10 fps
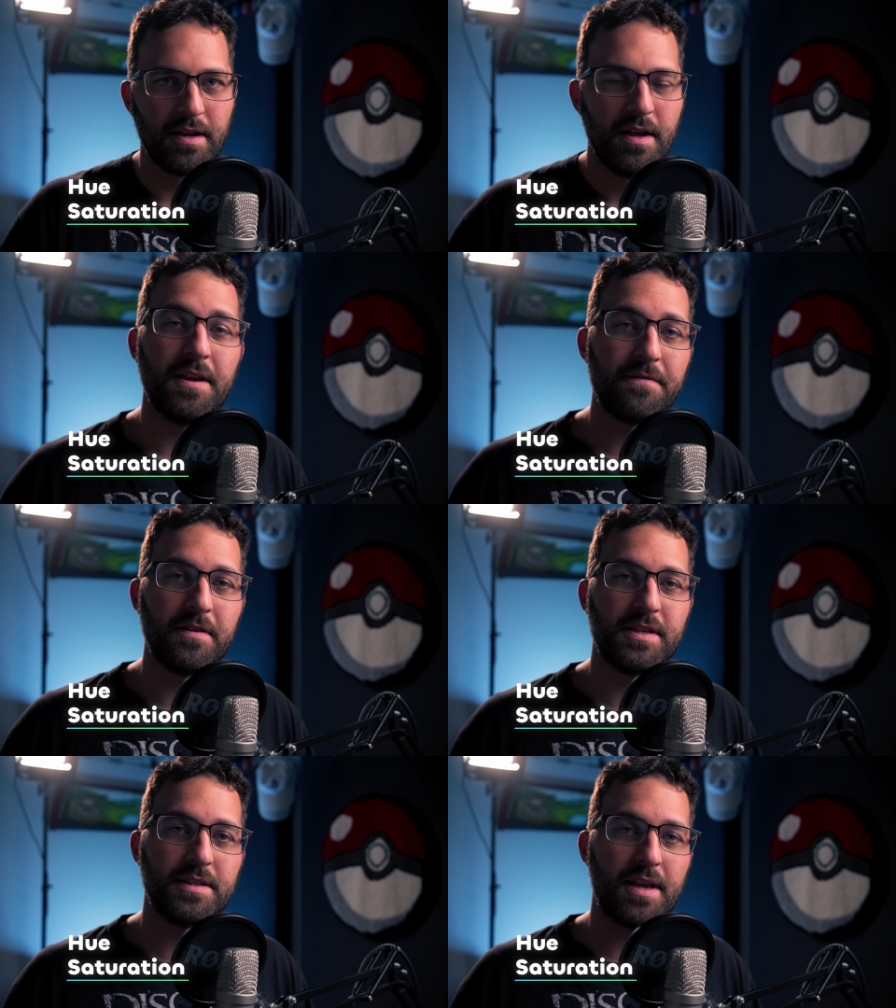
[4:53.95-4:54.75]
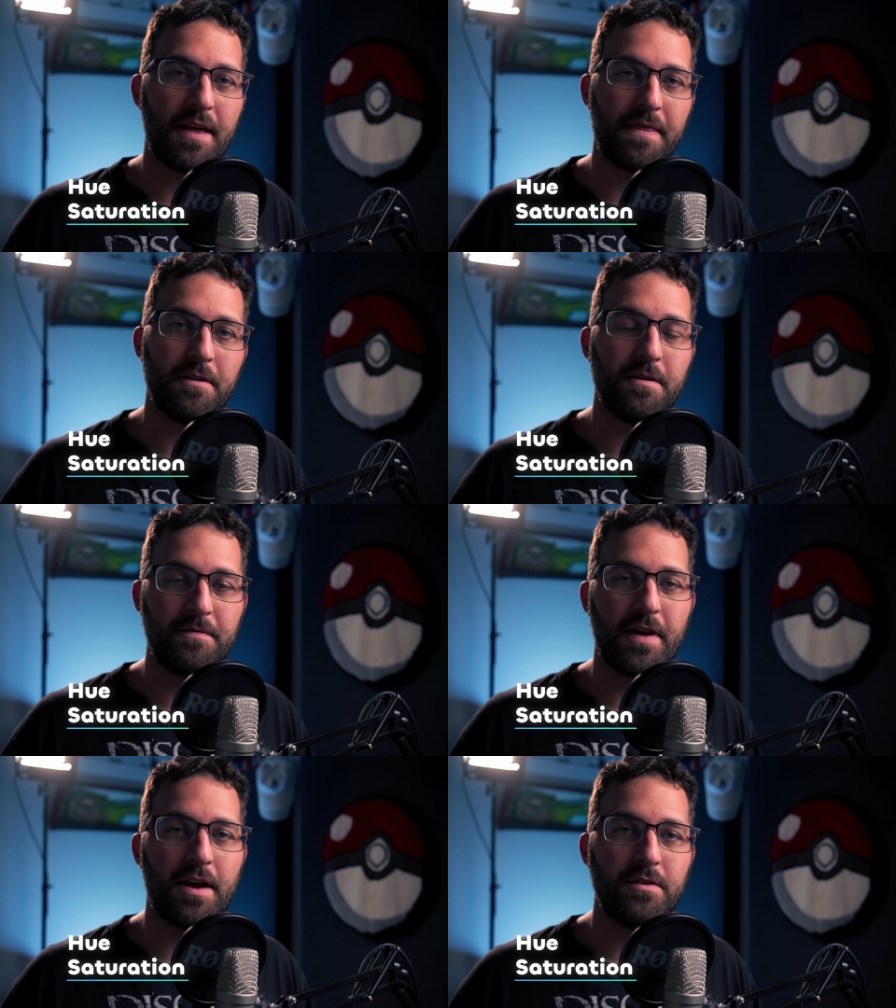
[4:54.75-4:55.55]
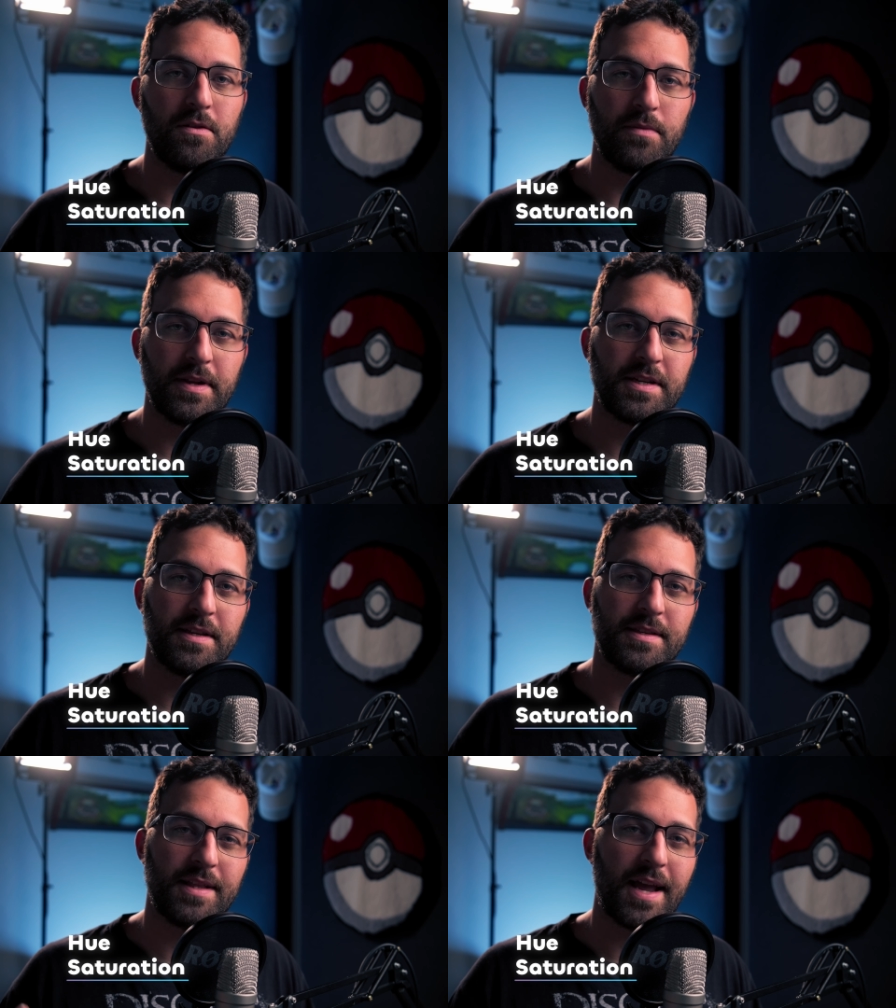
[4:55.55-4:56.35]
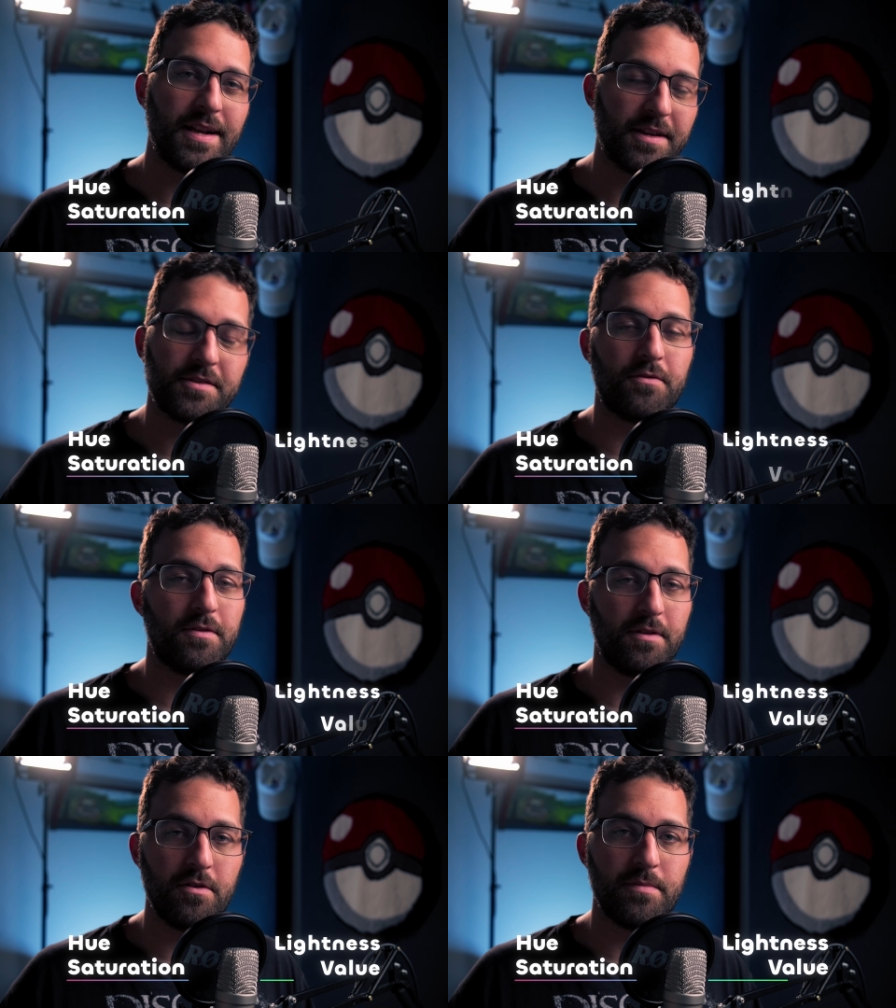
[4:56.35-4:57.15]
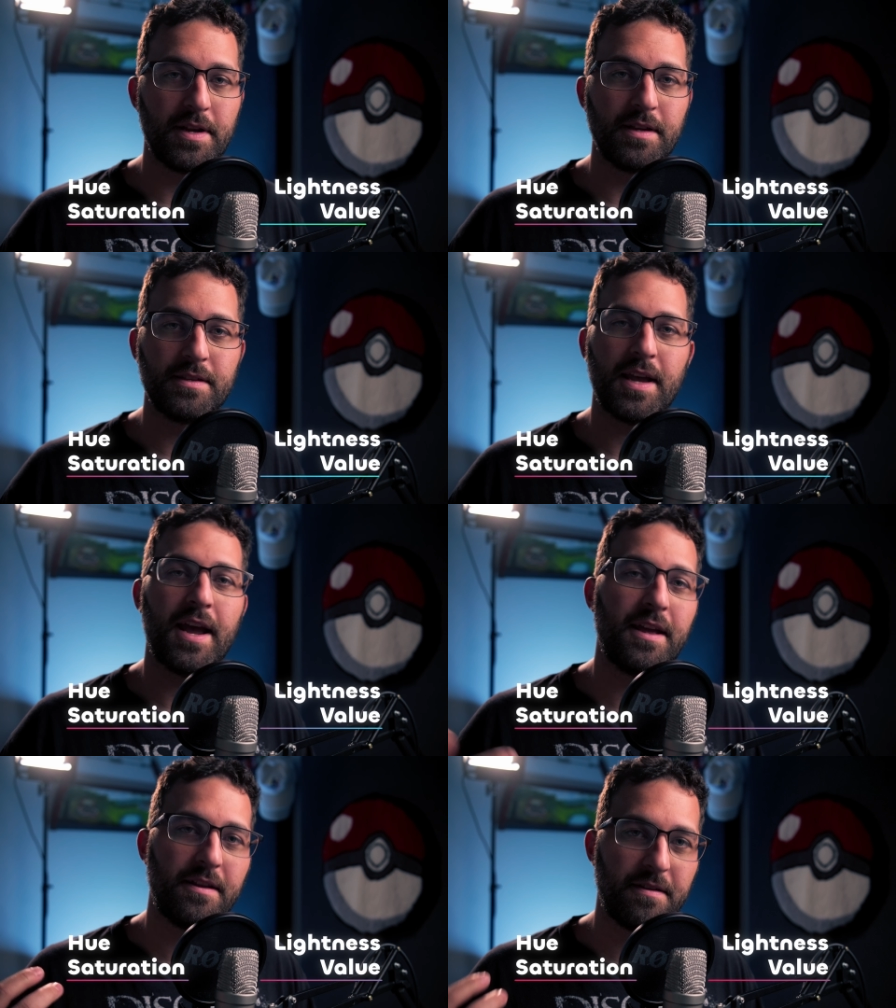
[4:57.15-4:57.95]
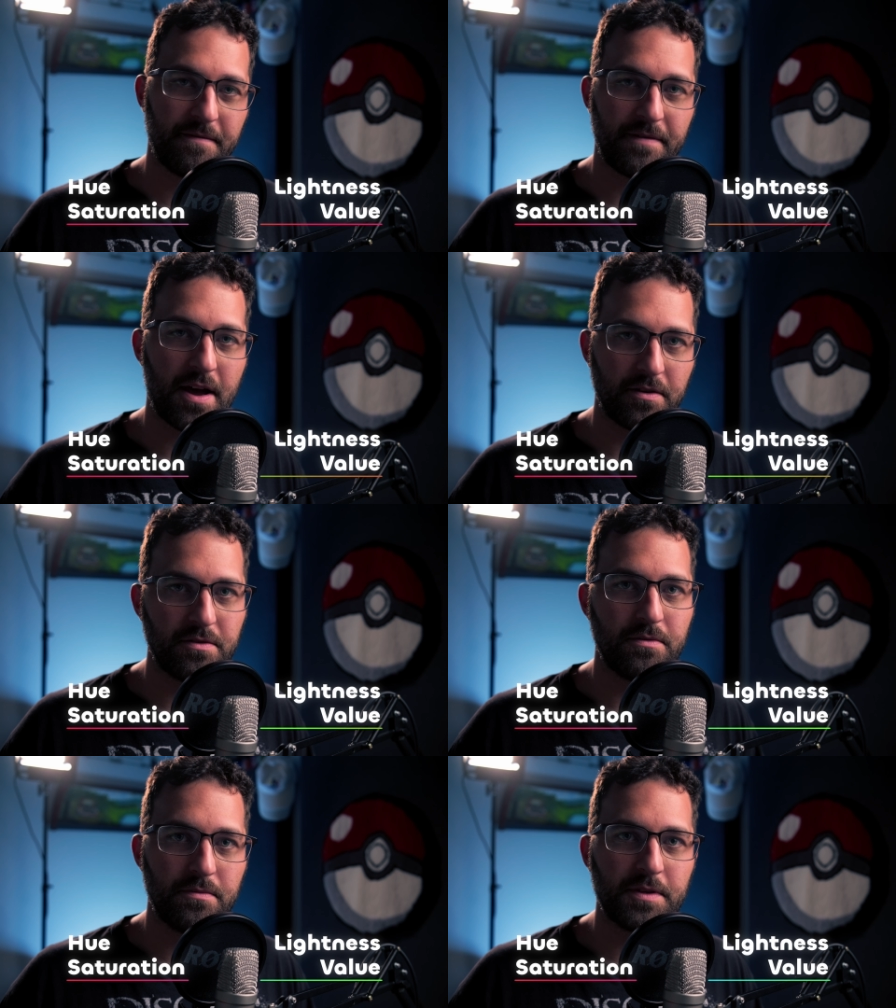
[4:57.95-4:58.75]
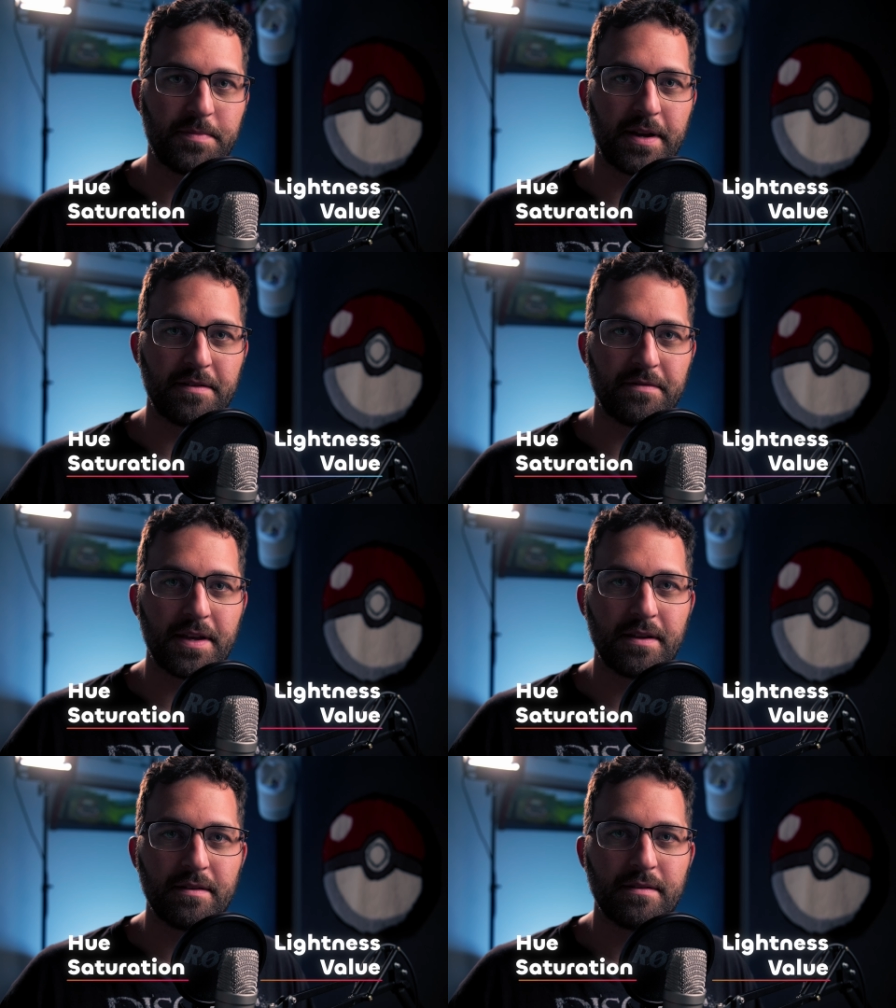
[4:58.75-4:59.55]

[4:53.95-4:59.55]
The difference is that third value, which is lightness or luminance and value respectively.